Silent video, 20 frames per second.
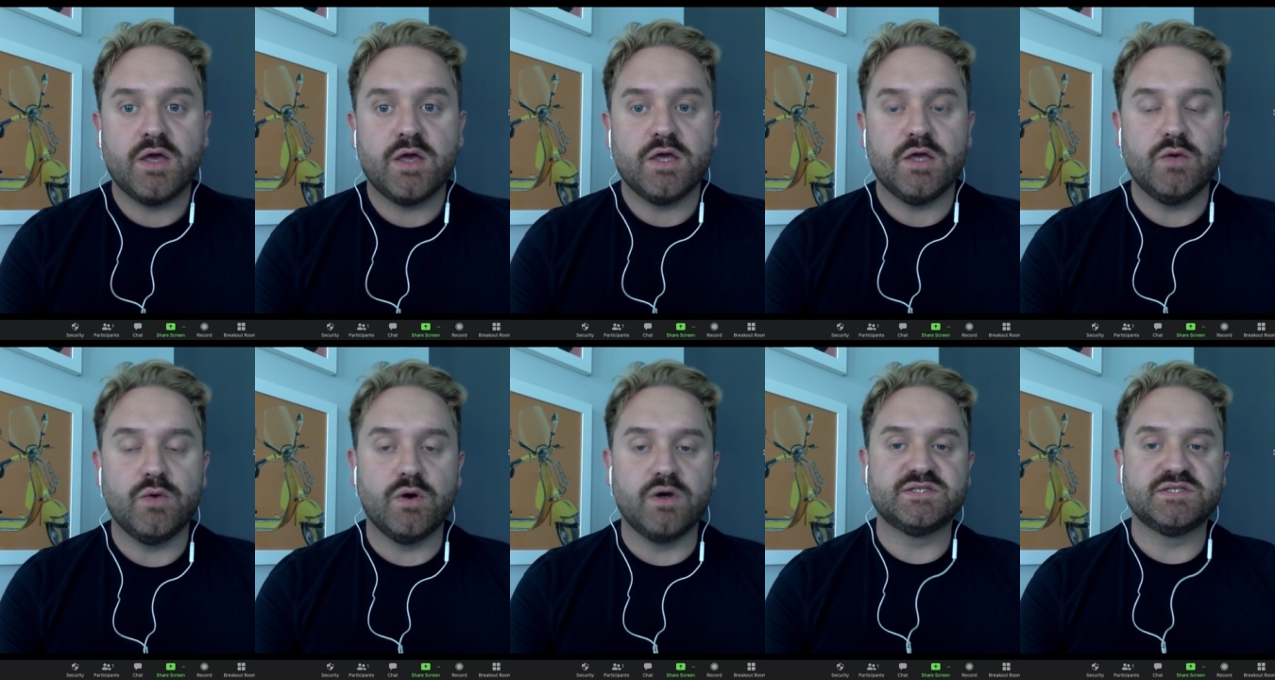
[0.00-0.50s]

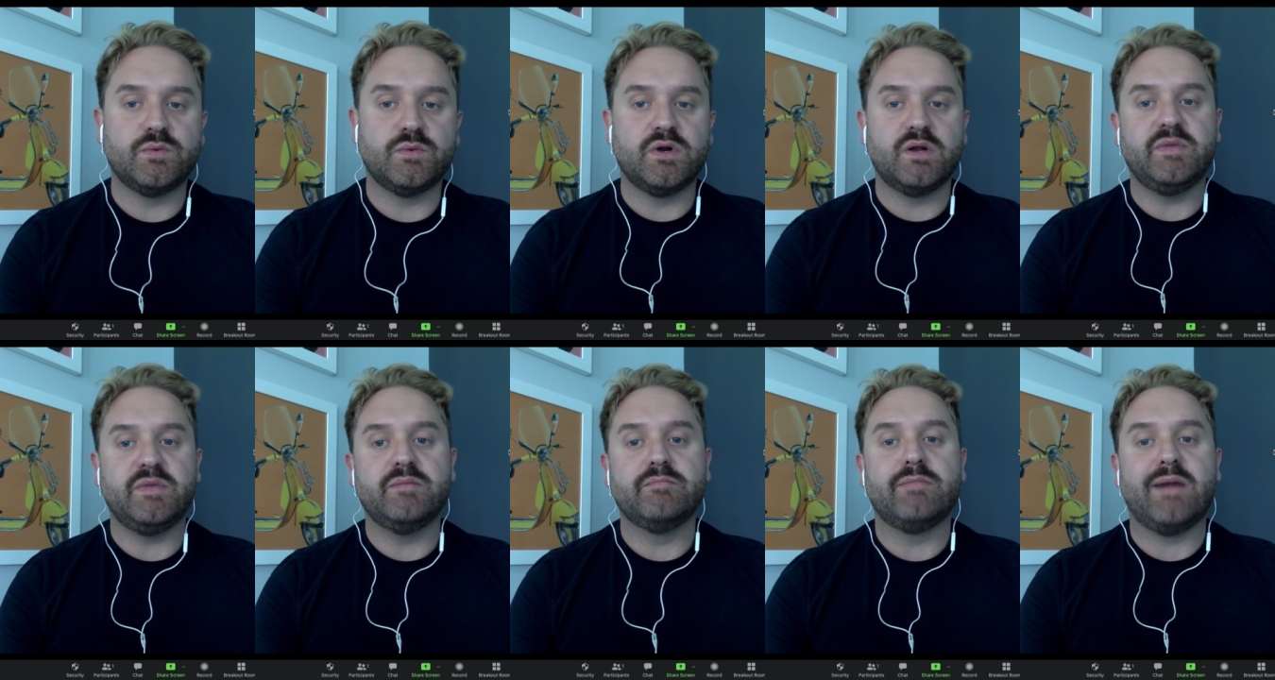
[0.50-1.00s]
You also want
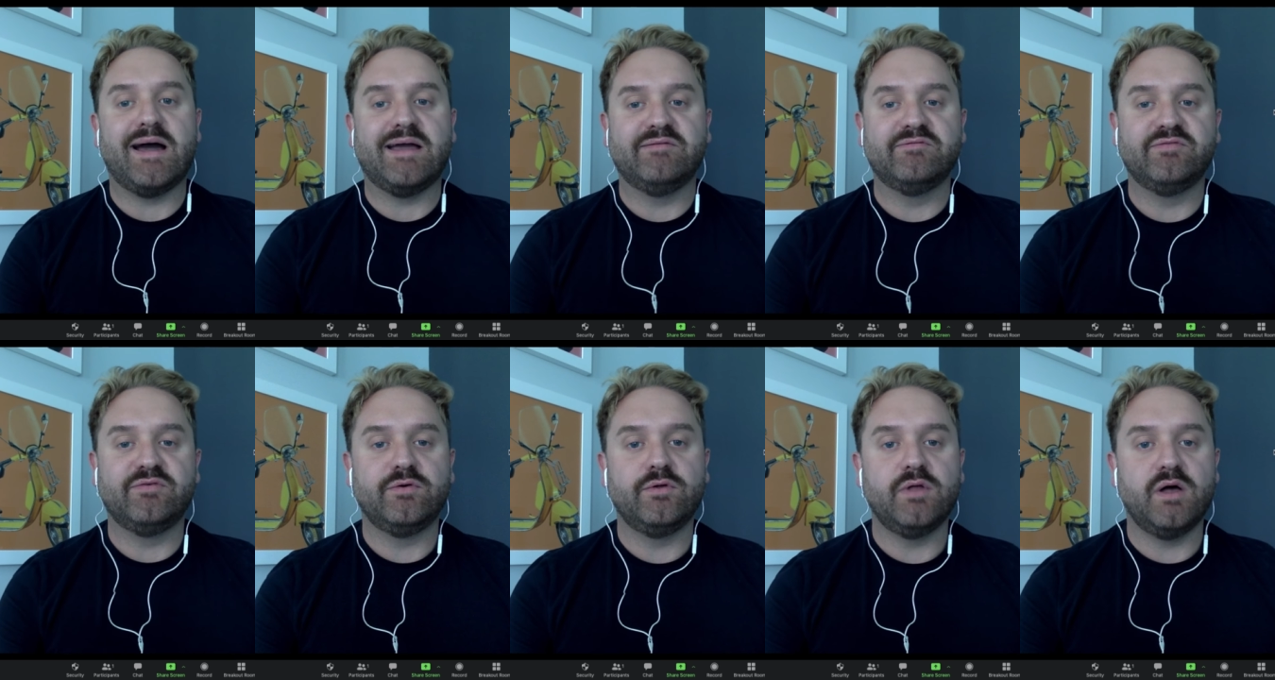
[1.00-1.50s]
to be
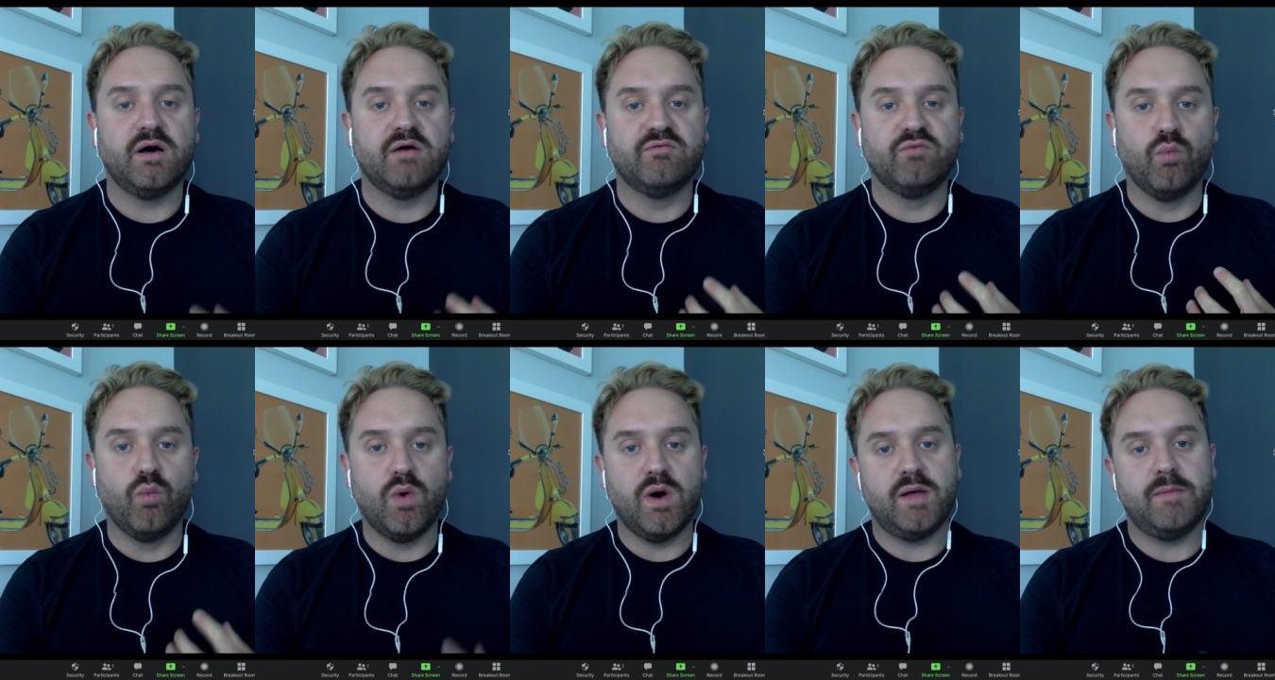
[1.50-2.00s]
mindful of
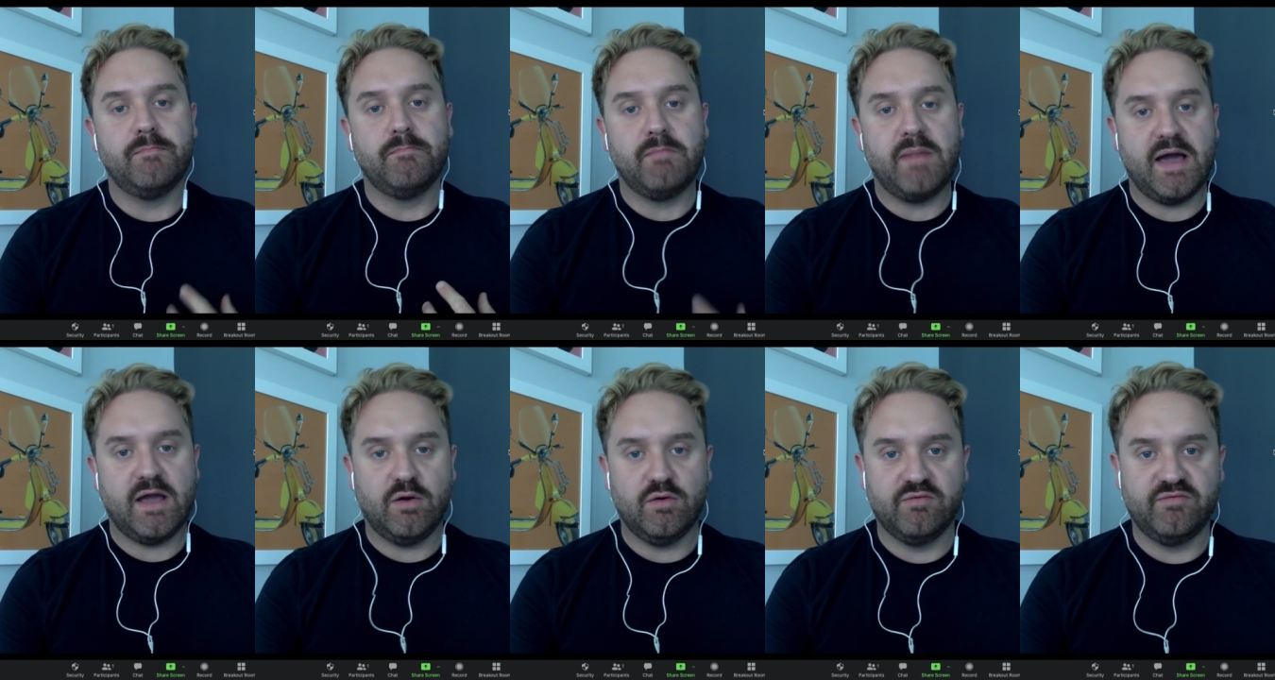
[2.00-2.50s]
what
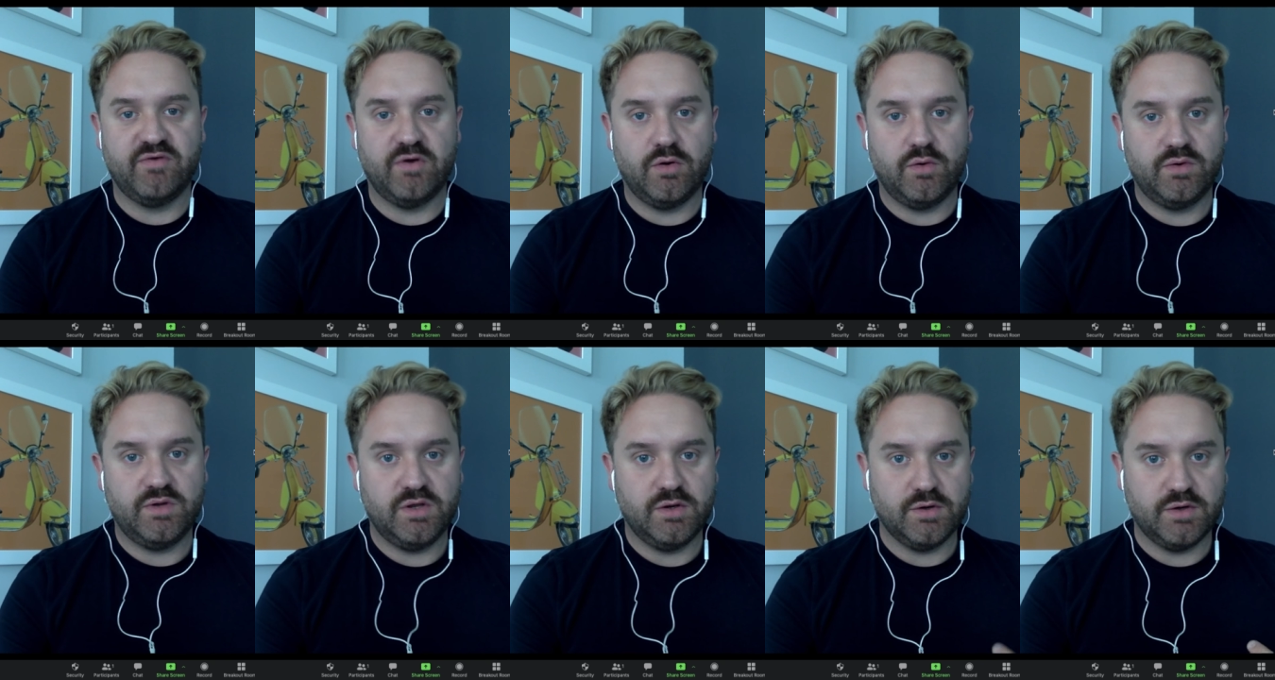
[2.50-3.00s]

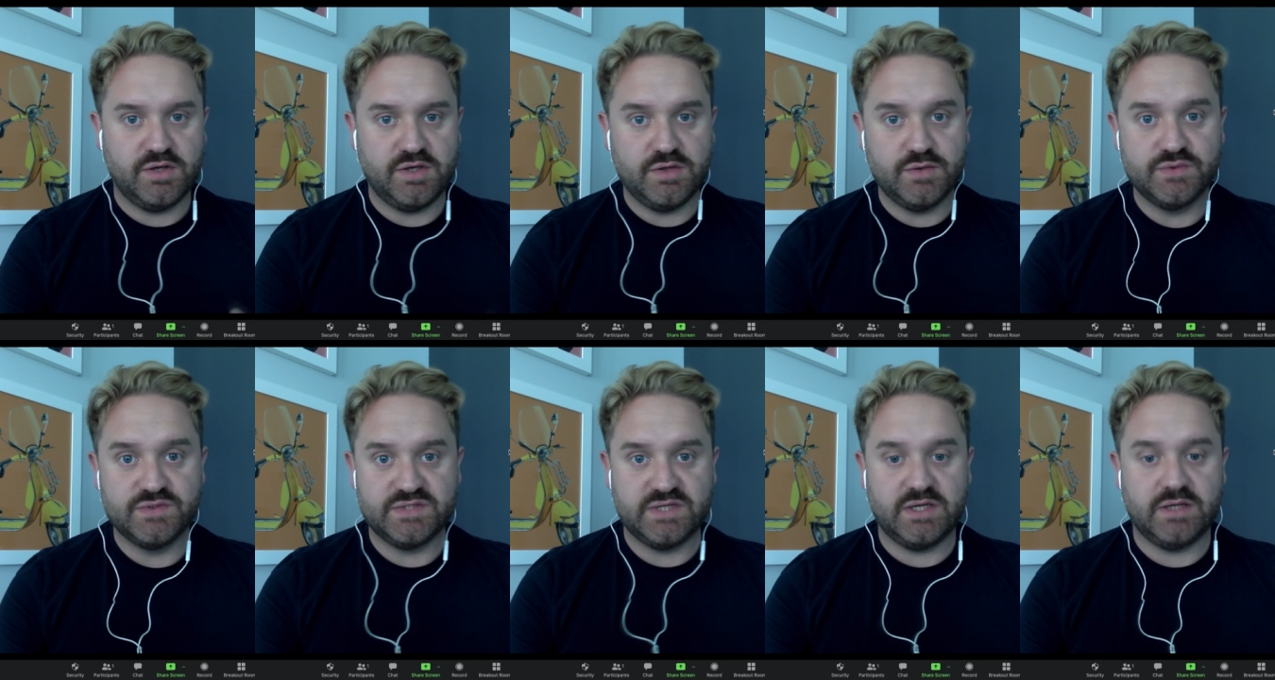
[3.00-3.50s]
microphone you're
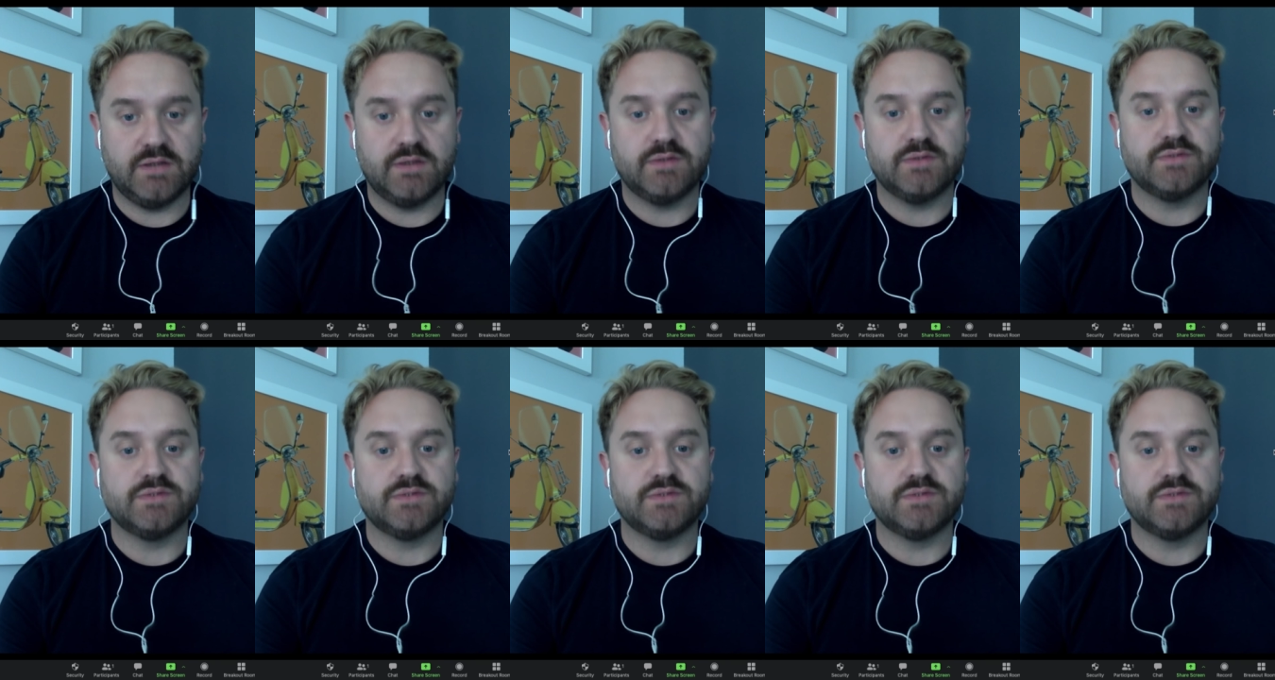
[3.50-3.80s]
using.